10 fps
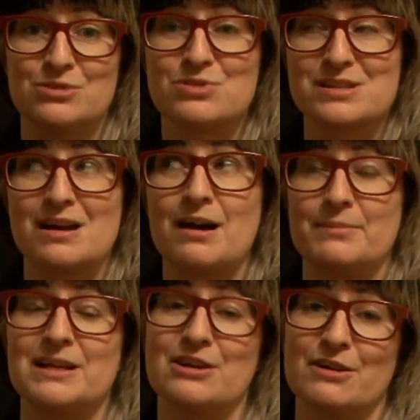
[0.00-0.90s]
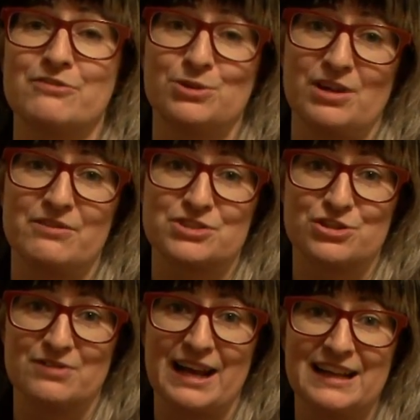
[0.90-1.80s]
You just come here if you love
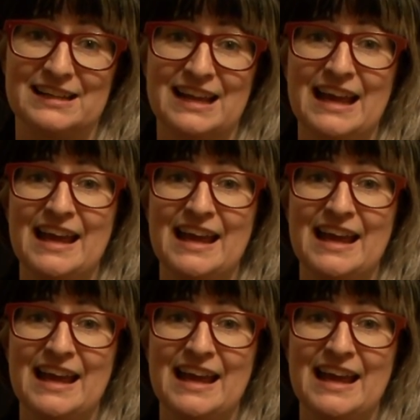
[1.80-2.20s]
to write.